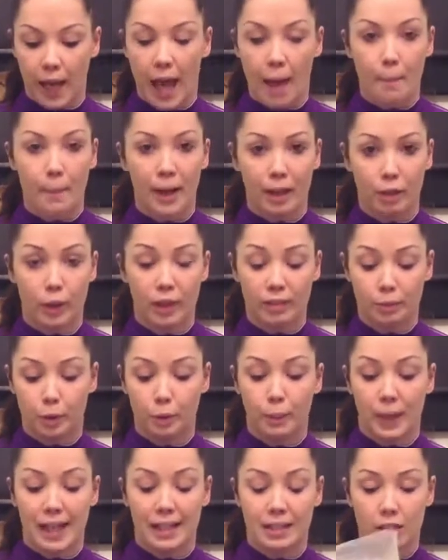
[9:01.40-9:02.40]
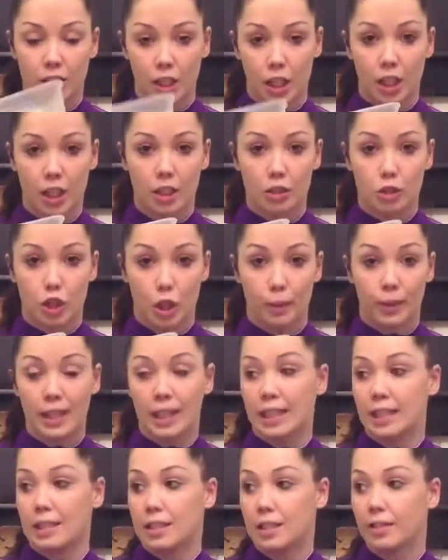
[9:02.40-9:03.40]
microwavable bags, 2 of
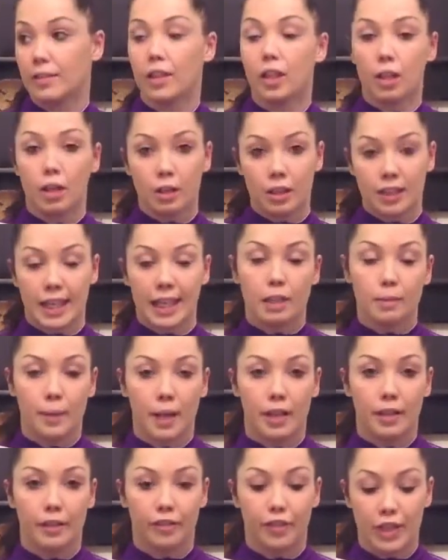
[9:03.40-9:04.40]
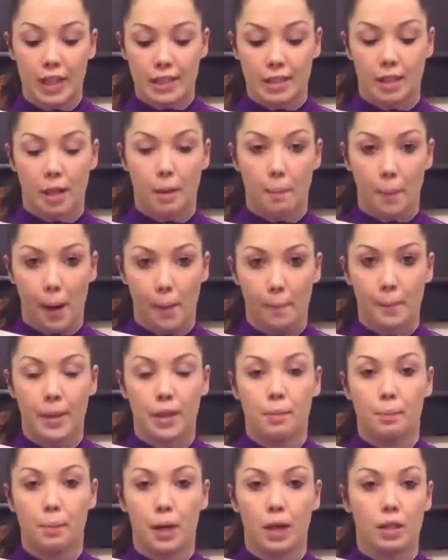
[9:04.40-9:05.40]
these. Take them out of the freezer, pop them
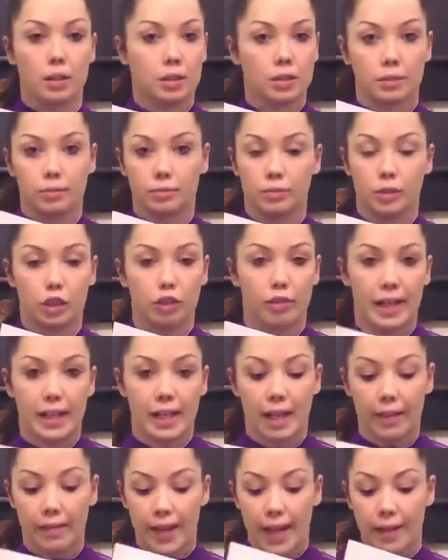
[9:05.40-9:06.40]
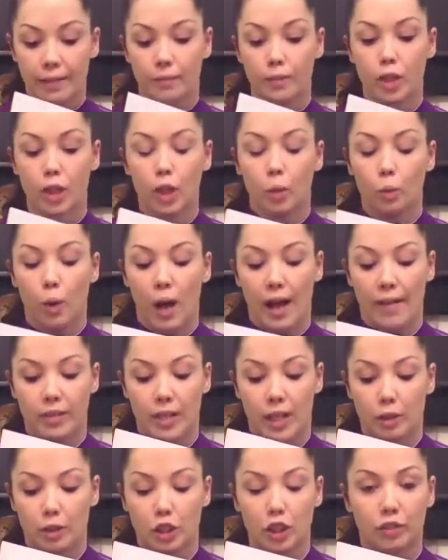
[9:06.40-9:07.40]
in the box, great. And then
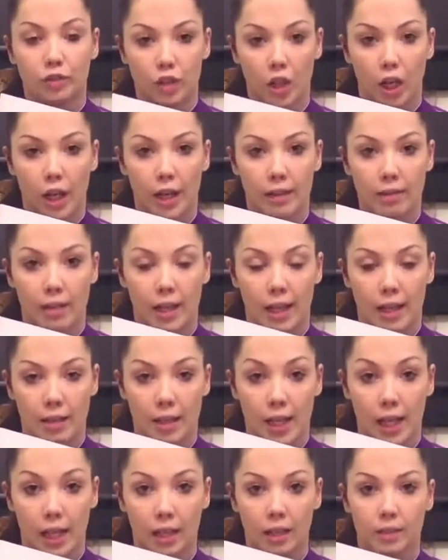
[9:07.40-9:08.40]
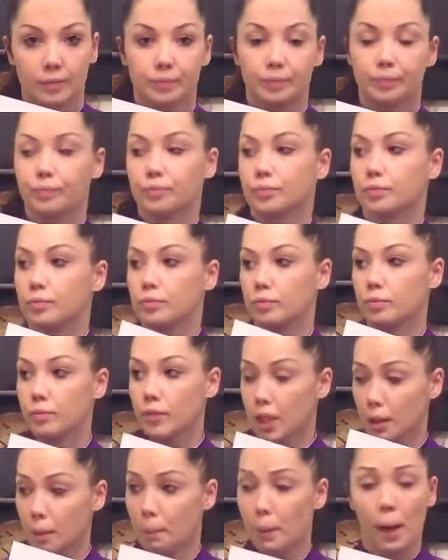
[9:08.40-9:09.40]
whatever else you've got in that,
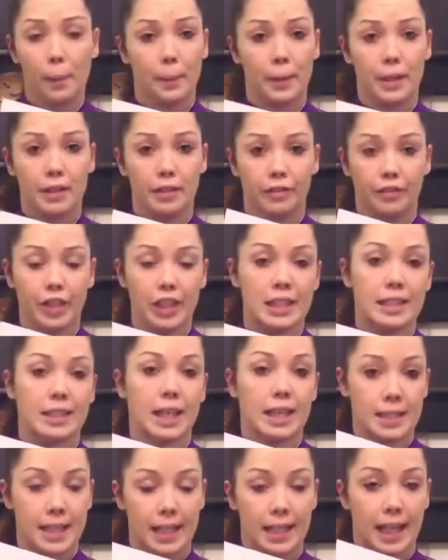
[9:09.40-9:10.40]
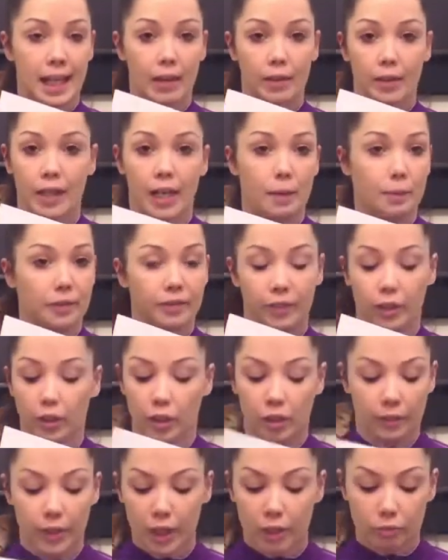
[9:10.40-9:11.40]
pop it in the freezer, take it out the night
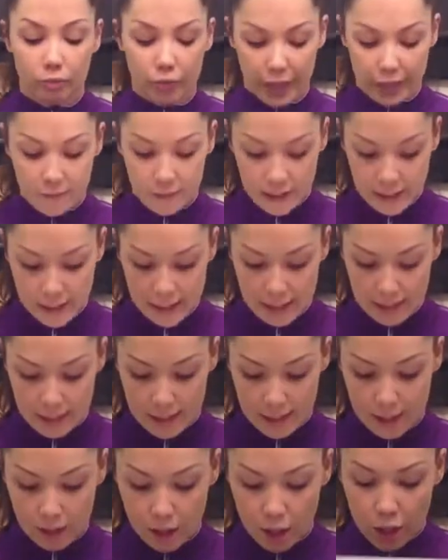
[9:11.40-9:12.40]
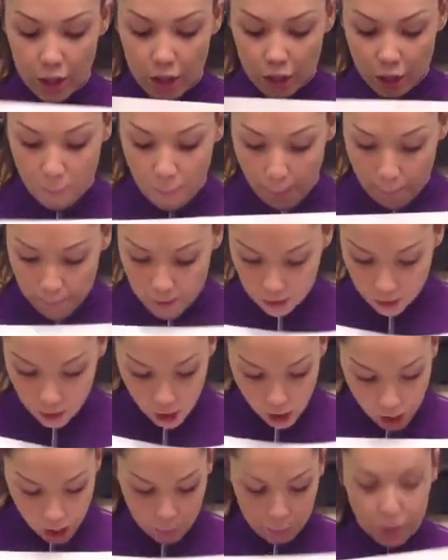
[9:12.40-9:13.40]
before, really, really easy. So remember,
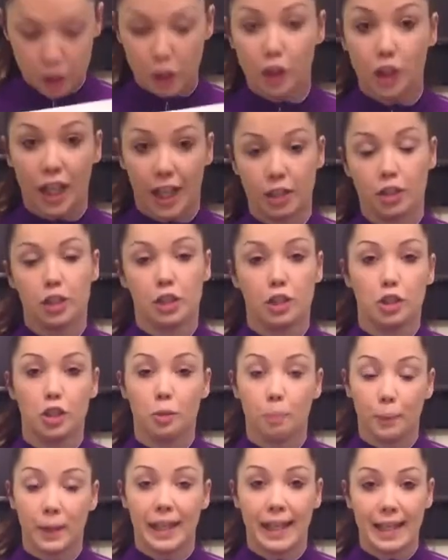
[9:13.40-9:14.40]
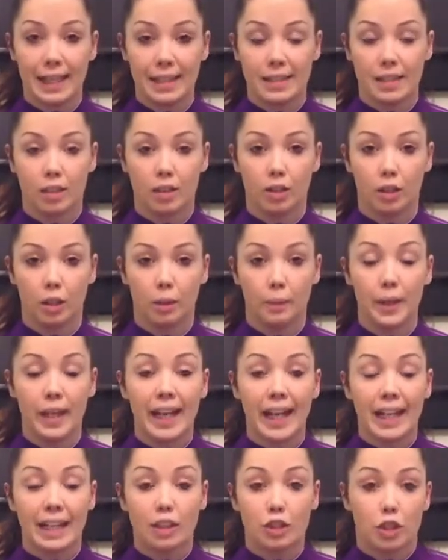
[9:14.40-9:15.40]
carbs, yes, you should be eating them,
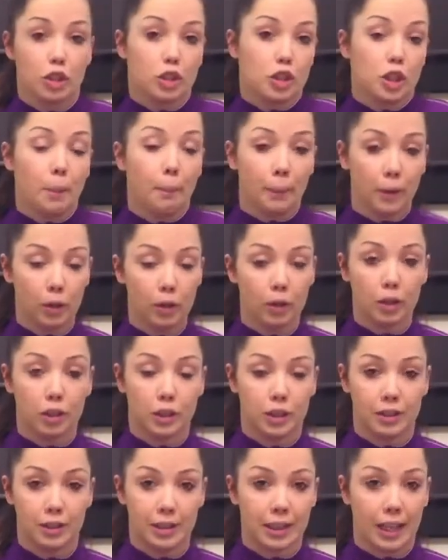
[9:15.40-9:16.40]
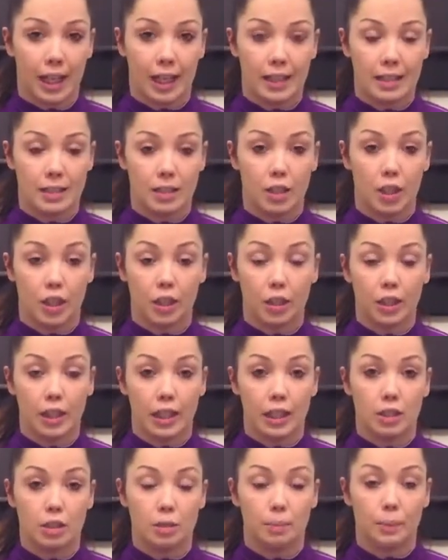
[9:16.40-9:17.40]
it's just your portion size that you
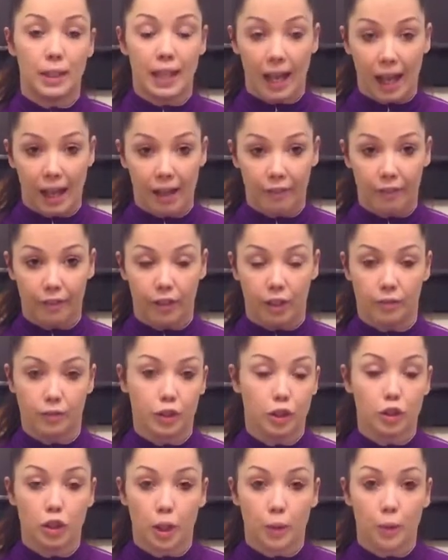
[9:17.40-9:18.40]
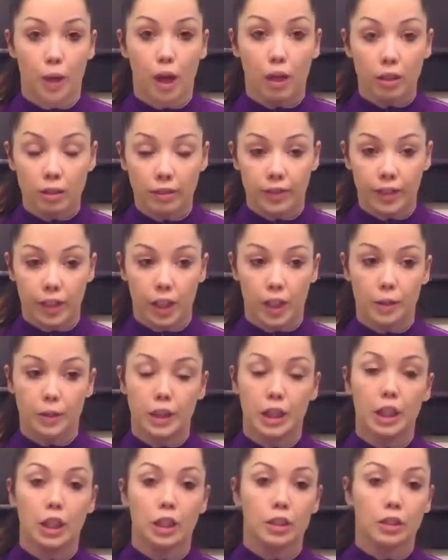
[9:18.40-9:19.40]
need to be careful of. Just don't
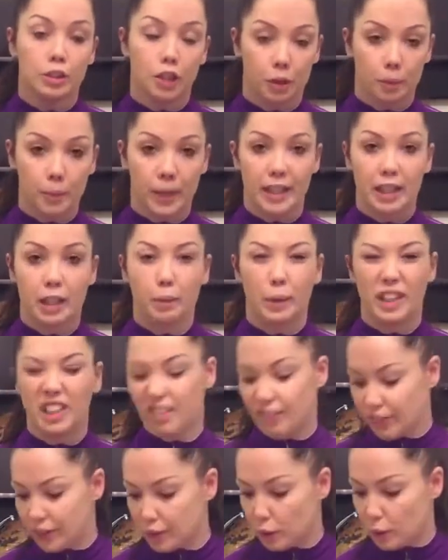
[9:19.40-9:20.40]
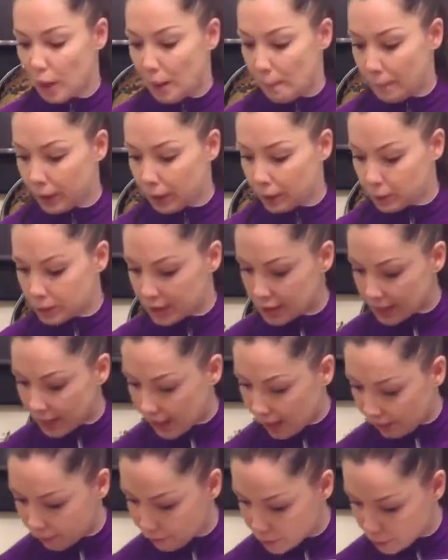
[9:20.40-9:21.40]
overload, don't make it where you feel quite bloated
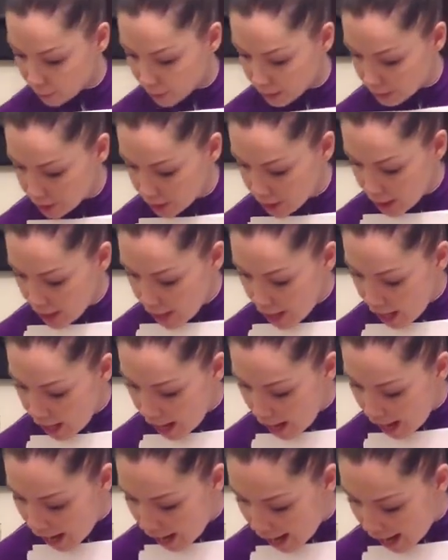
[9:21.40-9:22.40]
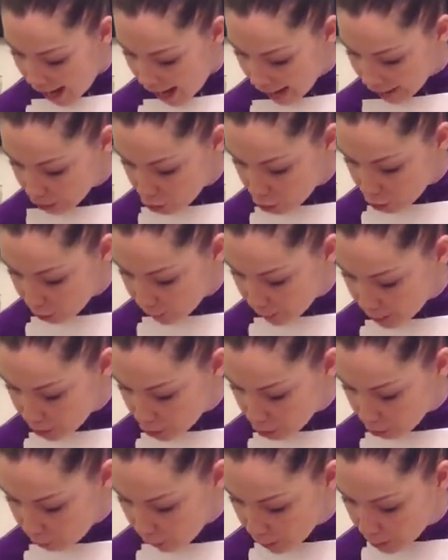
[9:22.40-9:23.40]
afterwards. And somebody's
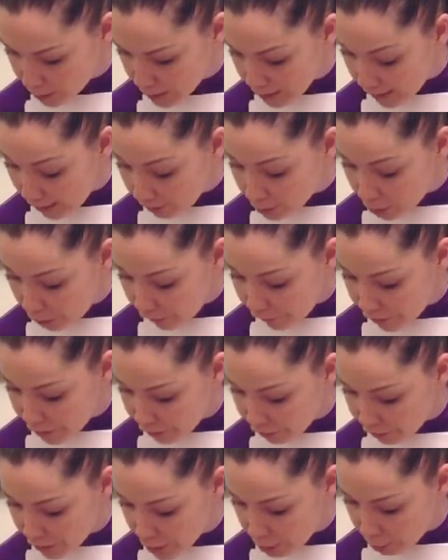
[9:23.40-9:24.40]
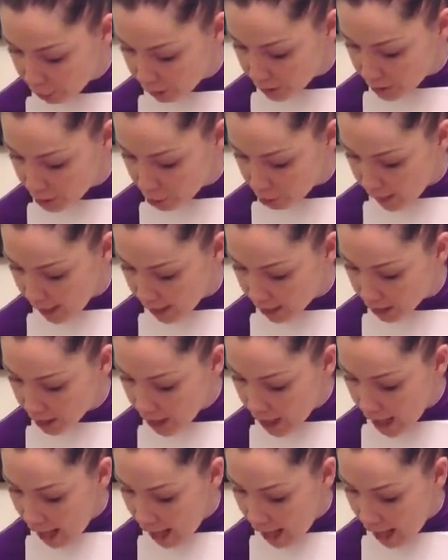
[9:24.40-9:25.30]
just posted, and do feel free to put this as well,